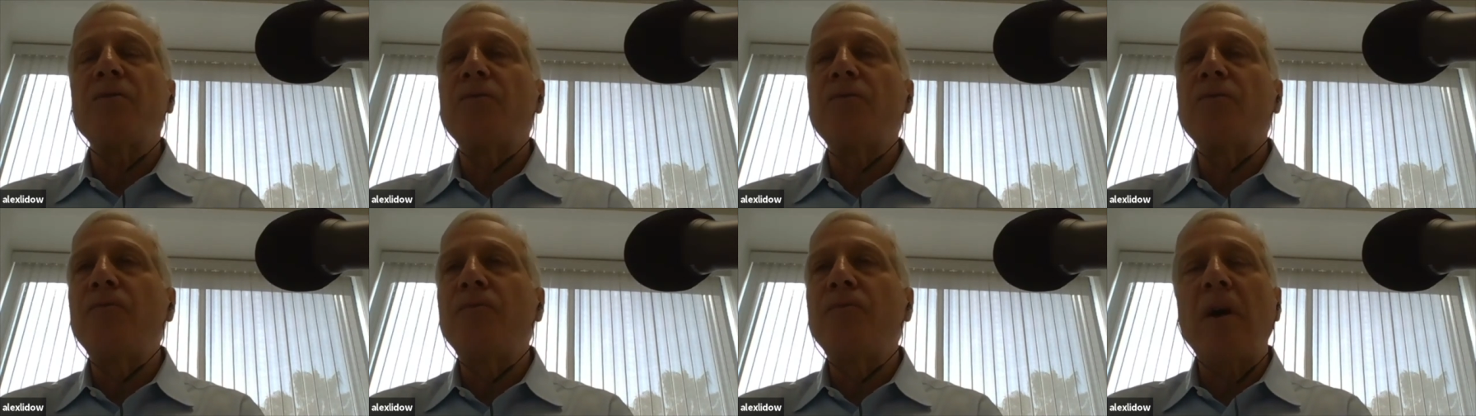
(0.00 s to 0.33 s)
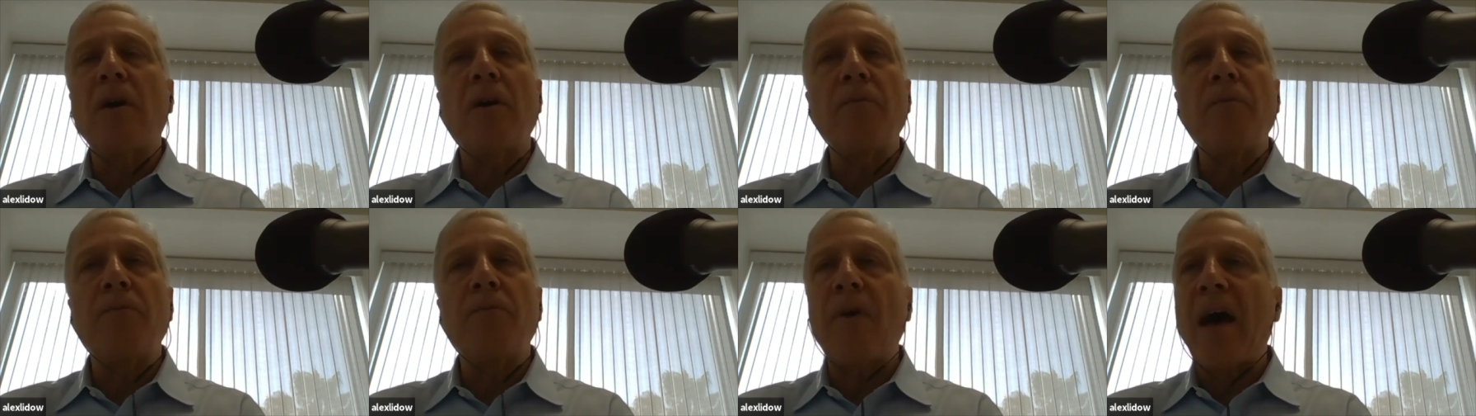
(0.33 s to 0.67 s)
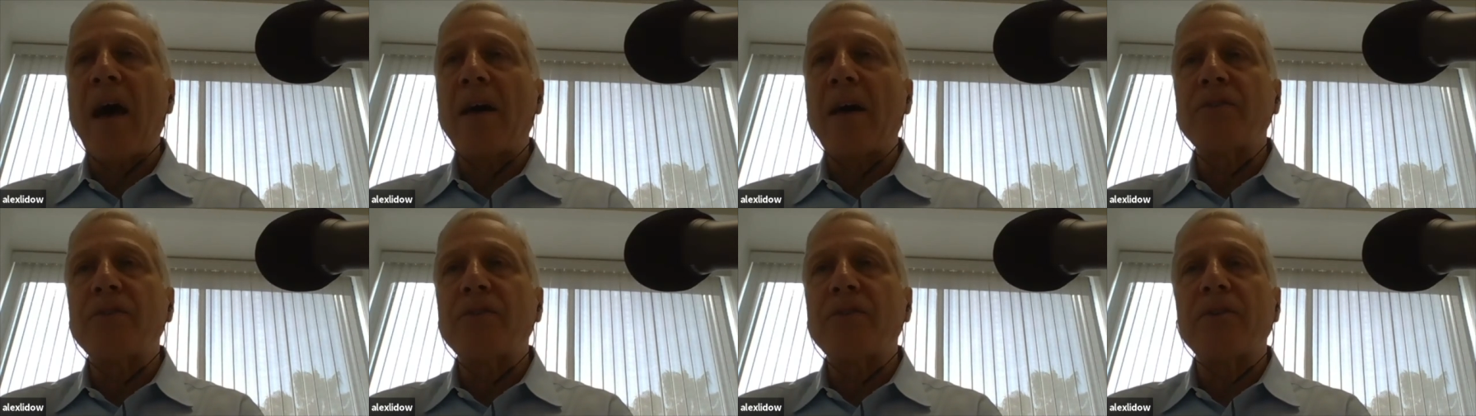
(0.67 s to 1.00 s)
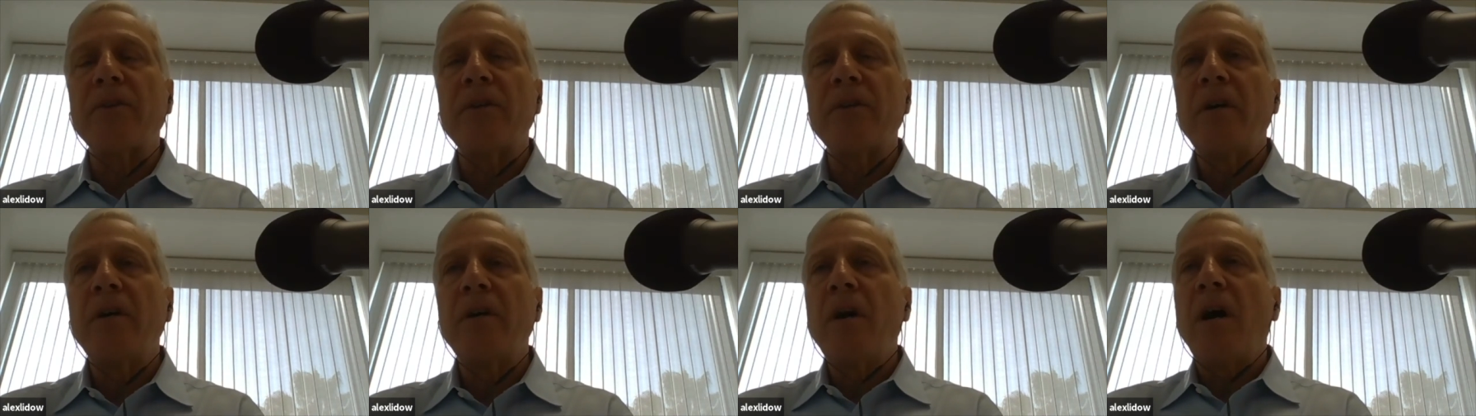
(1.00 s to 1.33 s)
GaN is very
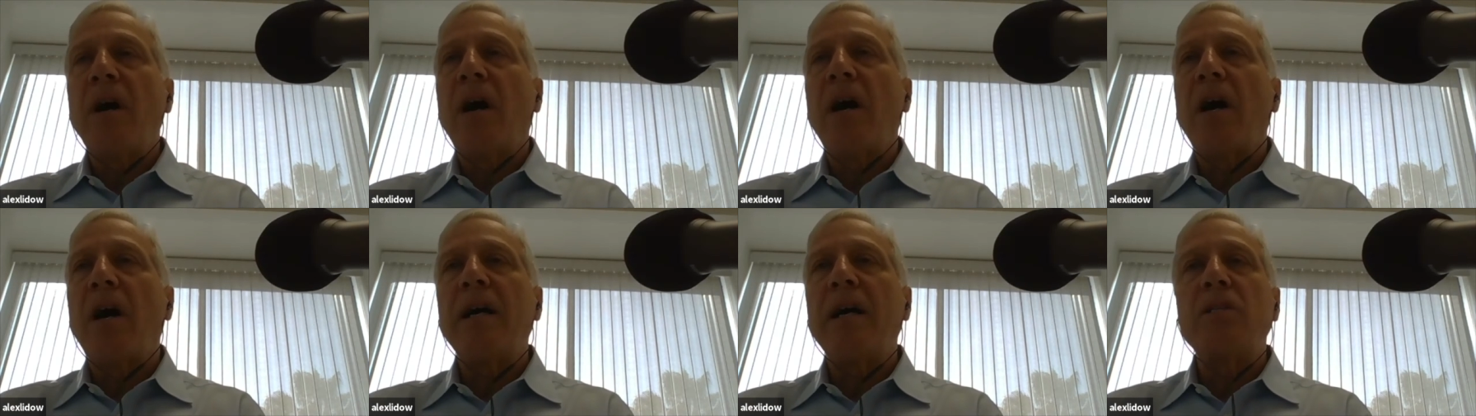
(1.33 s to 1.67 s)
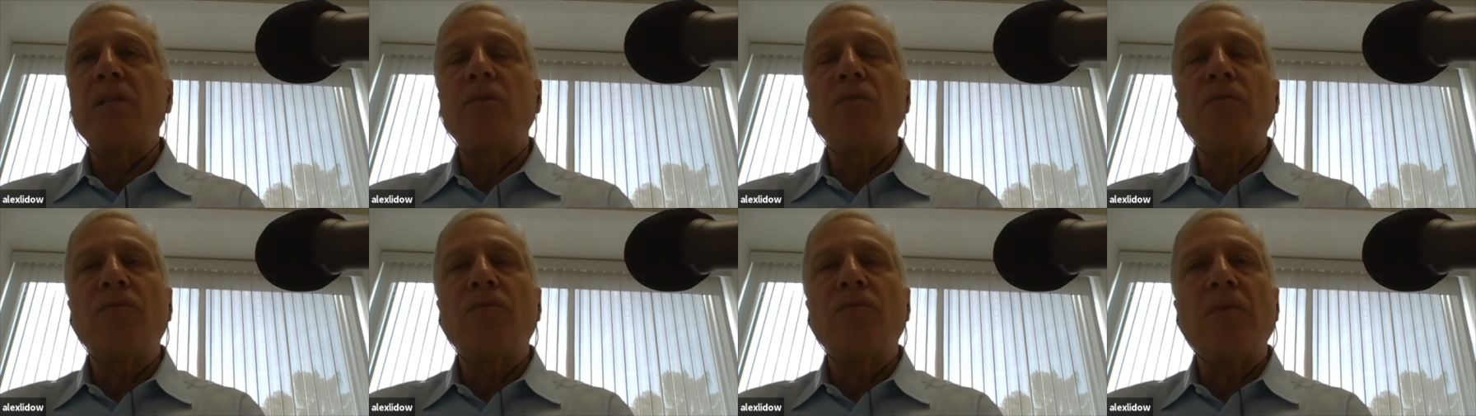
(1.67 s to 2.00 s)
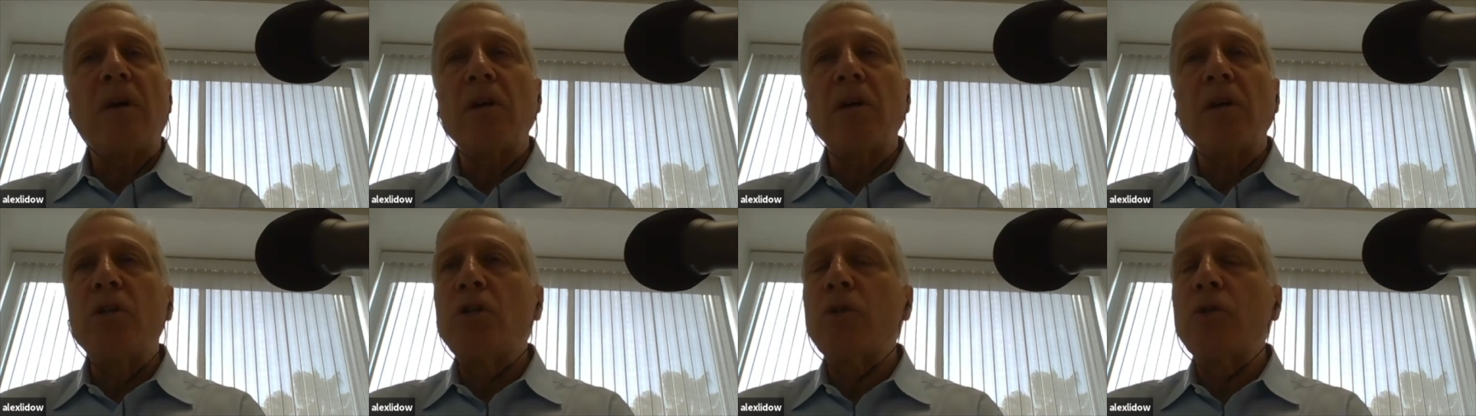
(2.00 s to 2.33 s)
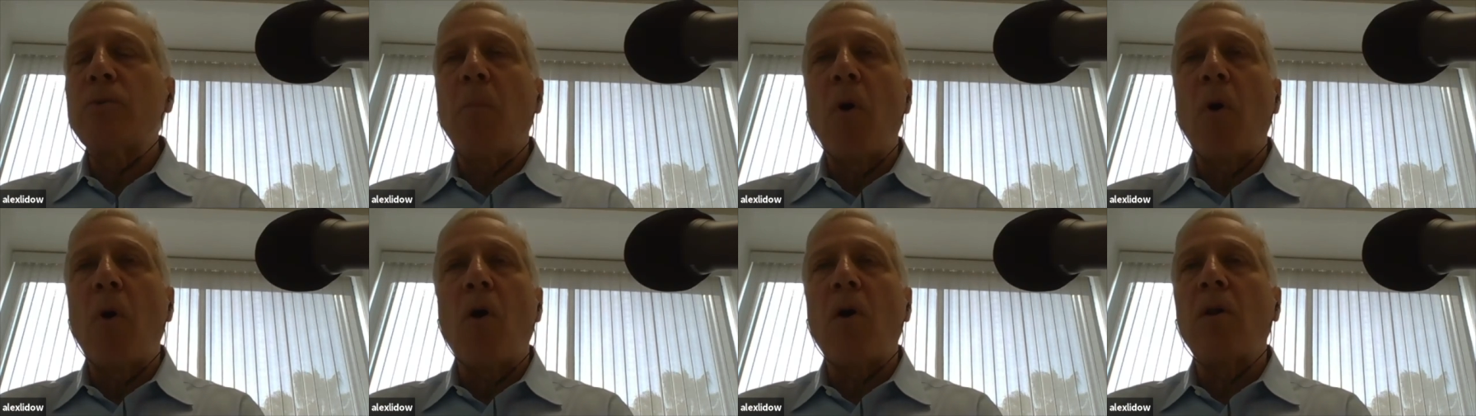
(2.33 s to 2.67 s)
fast, uh, it's
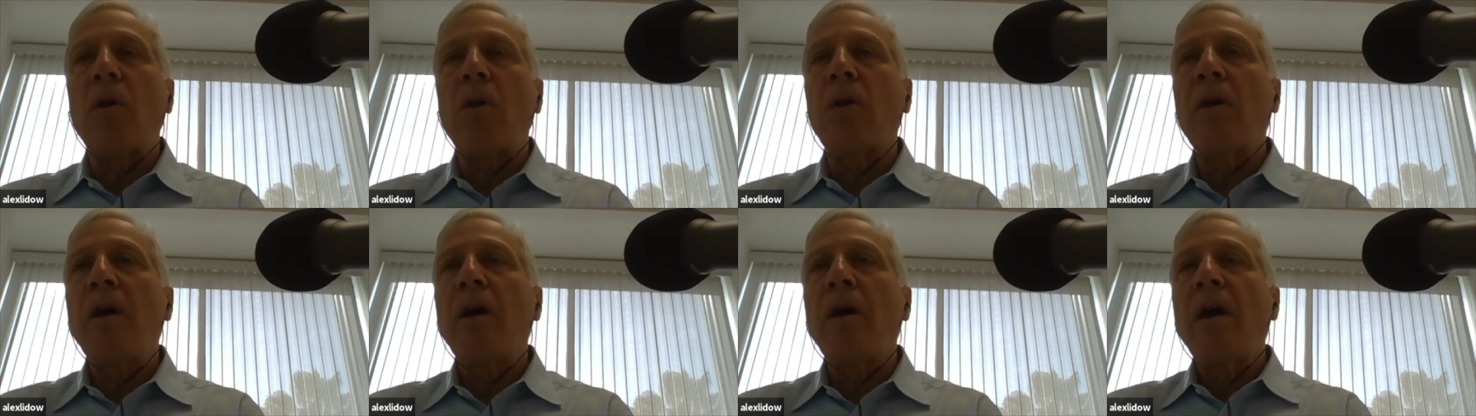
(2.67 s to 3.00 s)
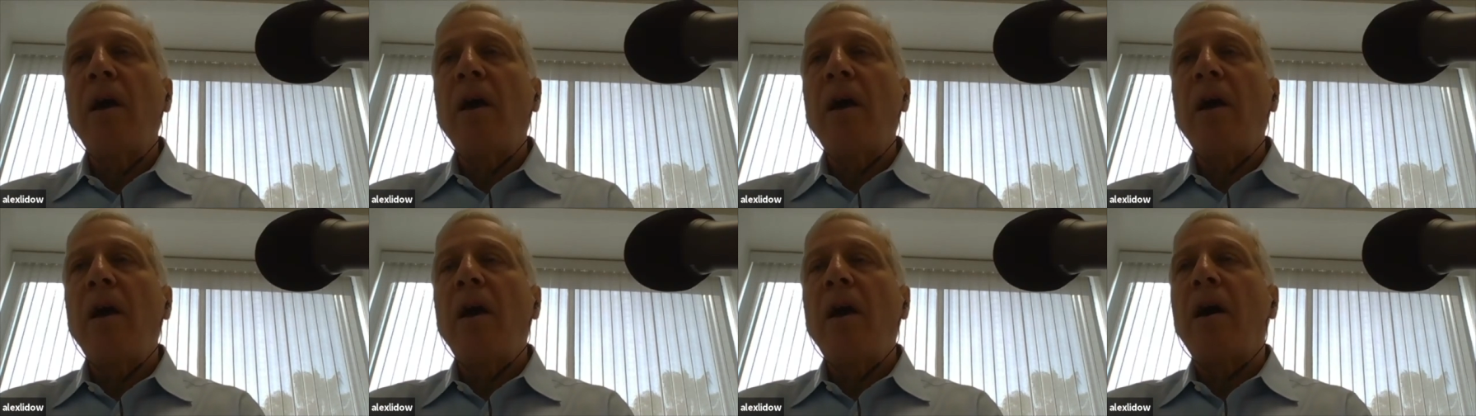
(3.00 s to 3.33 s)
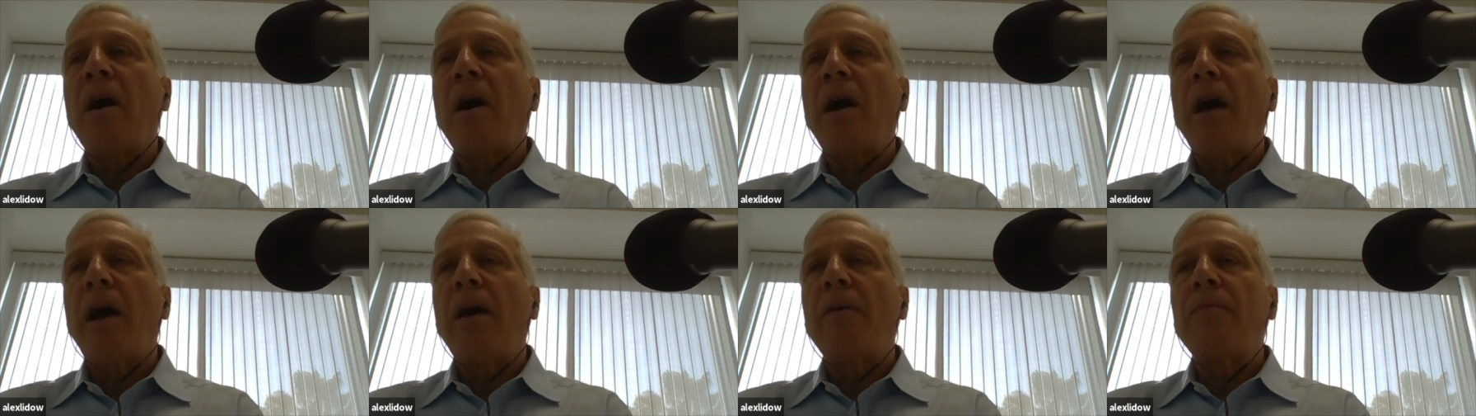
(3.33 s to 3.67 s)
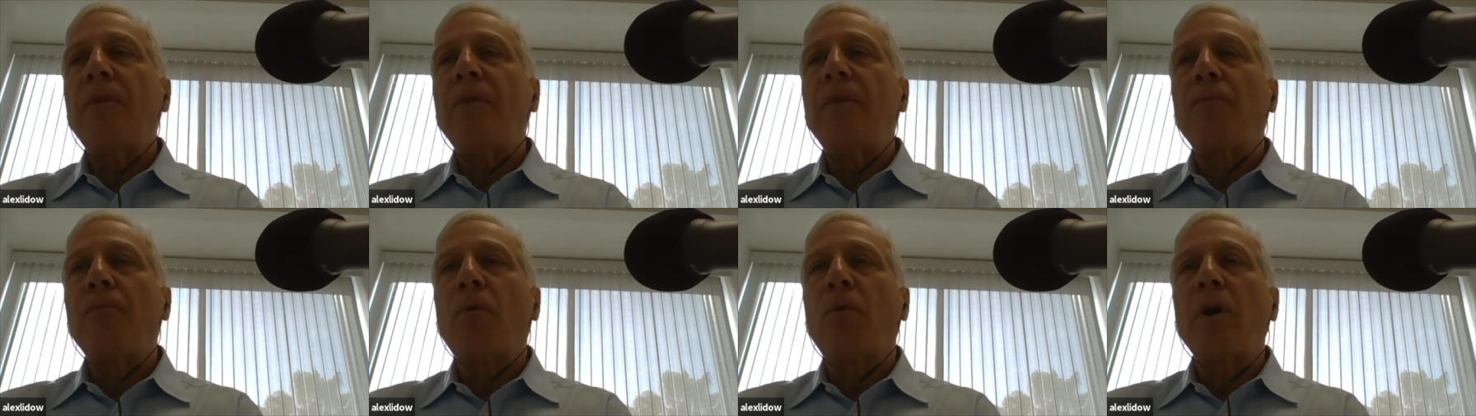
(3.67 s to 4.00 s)
very small,
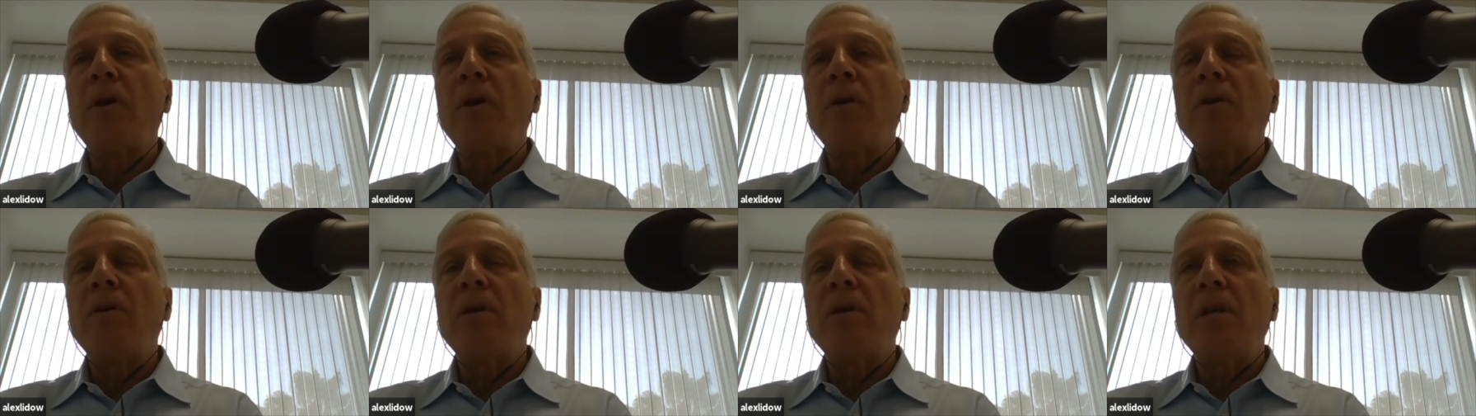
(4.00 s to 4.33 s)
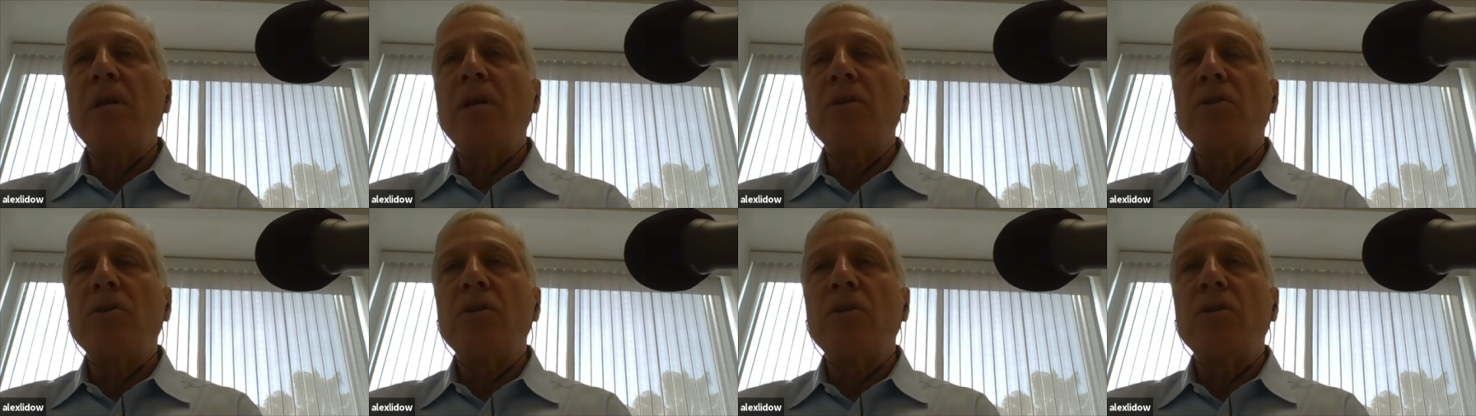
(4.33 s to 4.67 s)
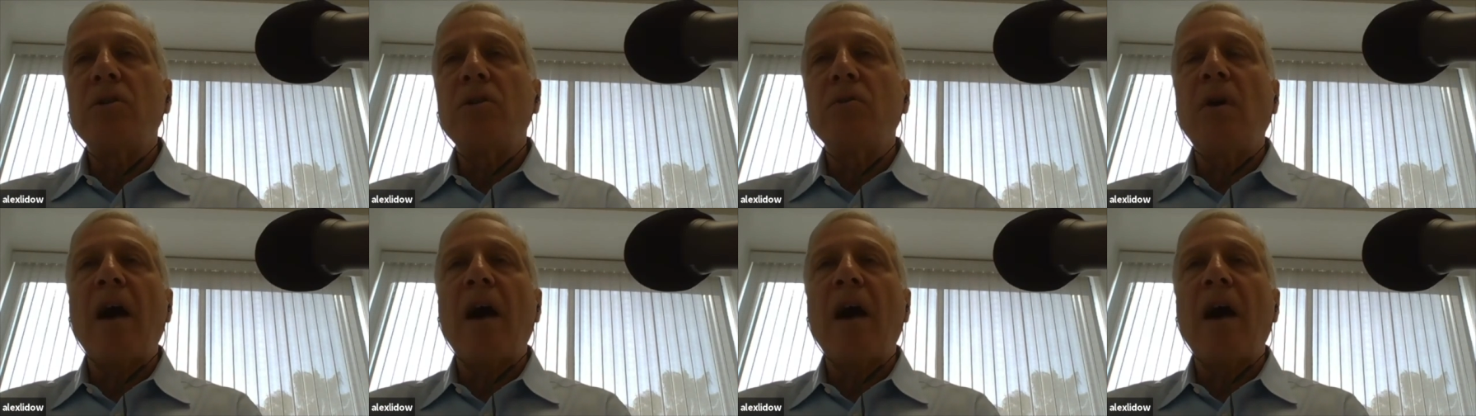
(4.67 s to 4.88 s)
uh, and therefore you need